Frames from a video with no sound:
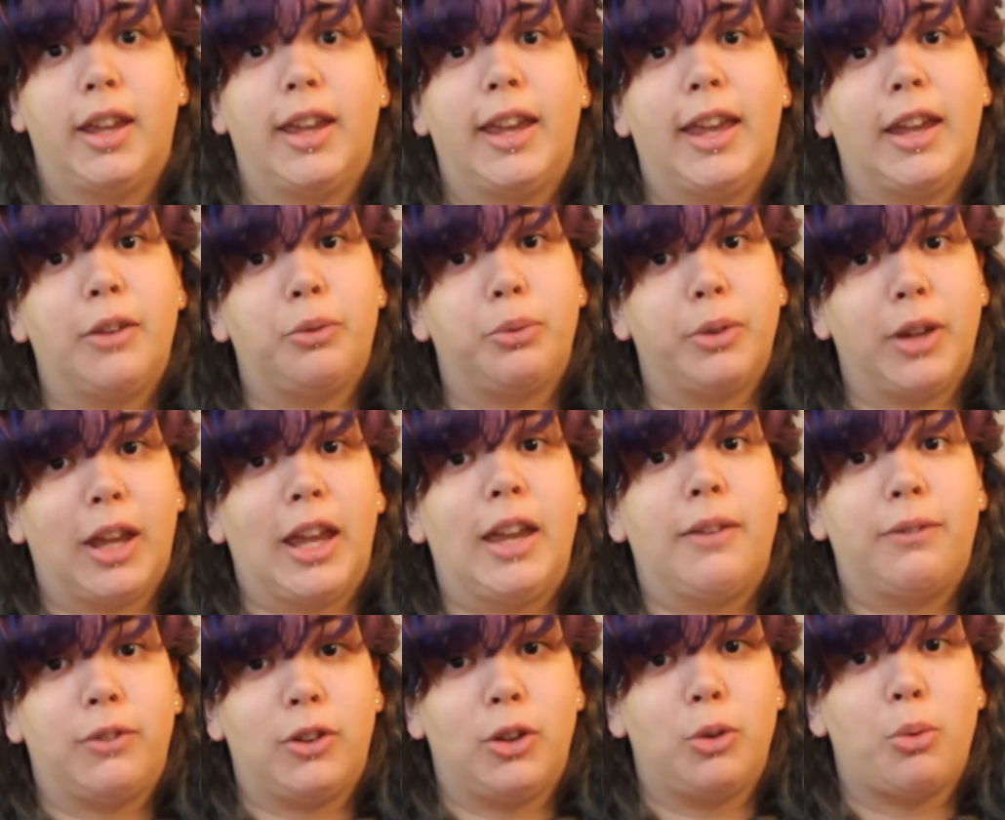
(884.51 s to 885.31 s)

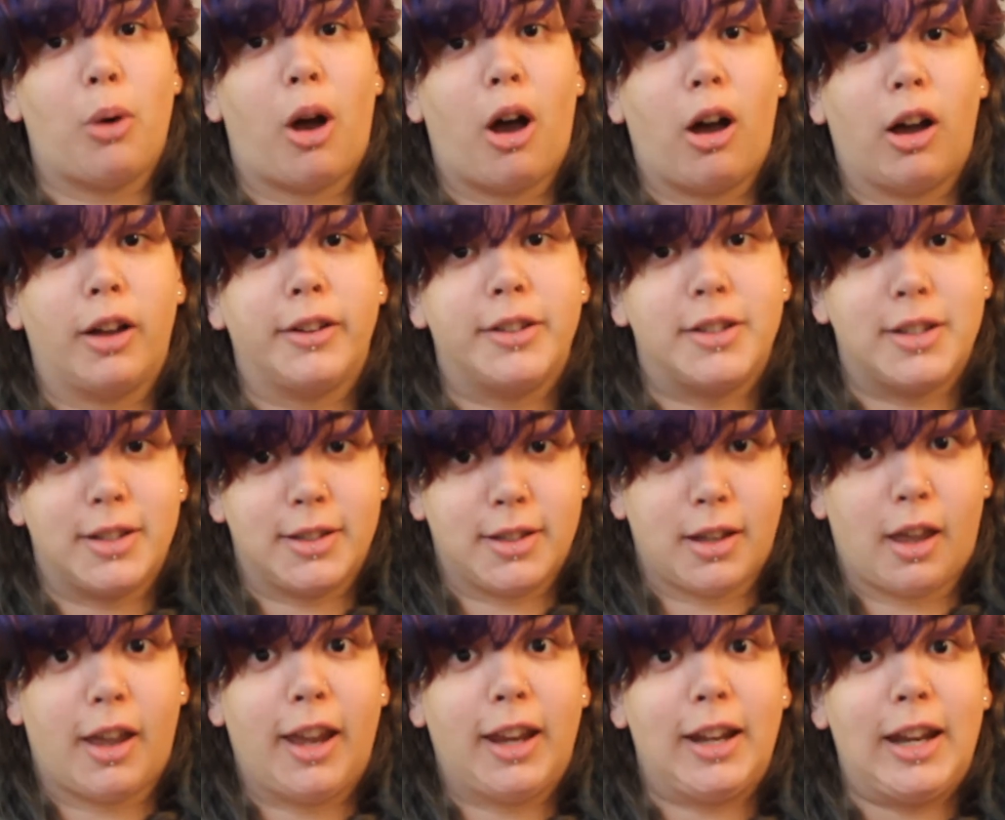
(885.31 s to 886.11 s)
If you are
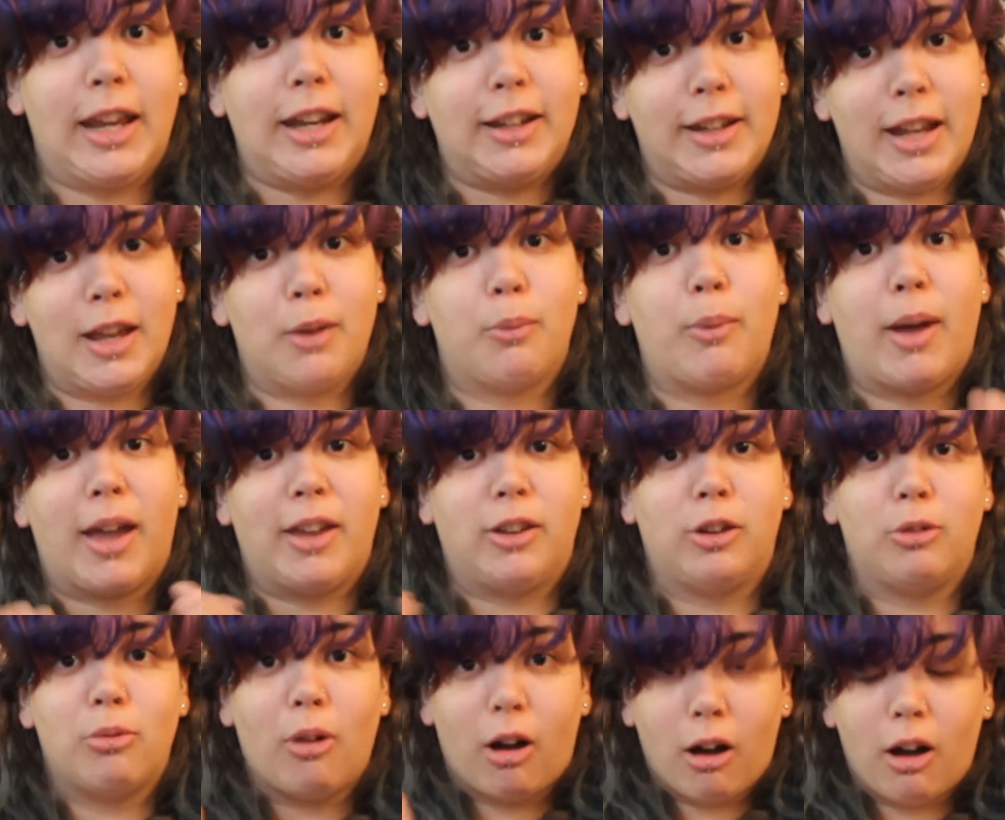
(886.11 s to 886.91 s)
designing
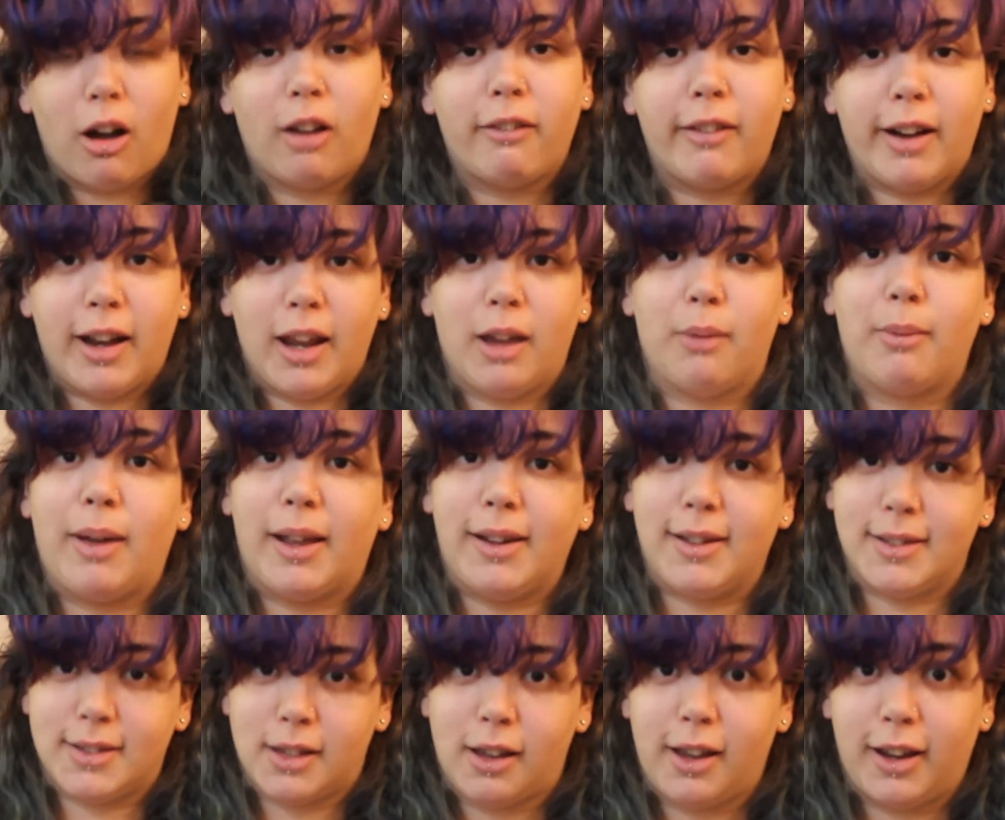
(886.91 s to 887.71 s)
knitwear, you are a knitwear
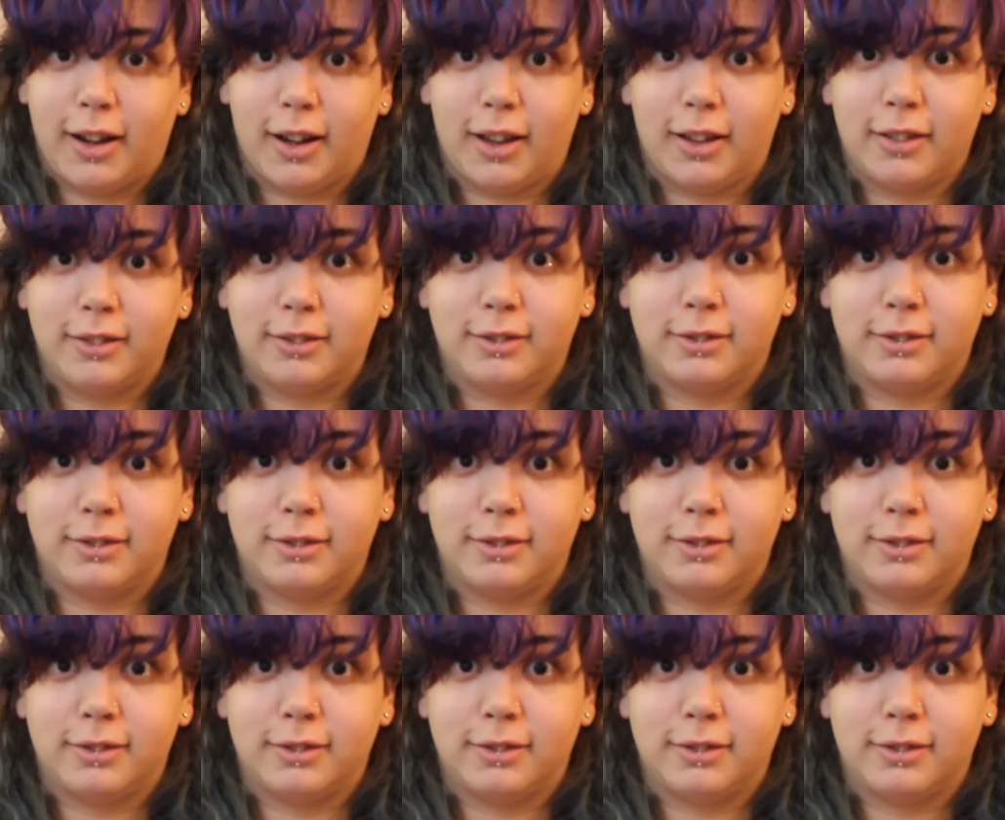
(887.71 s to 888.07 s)
designer.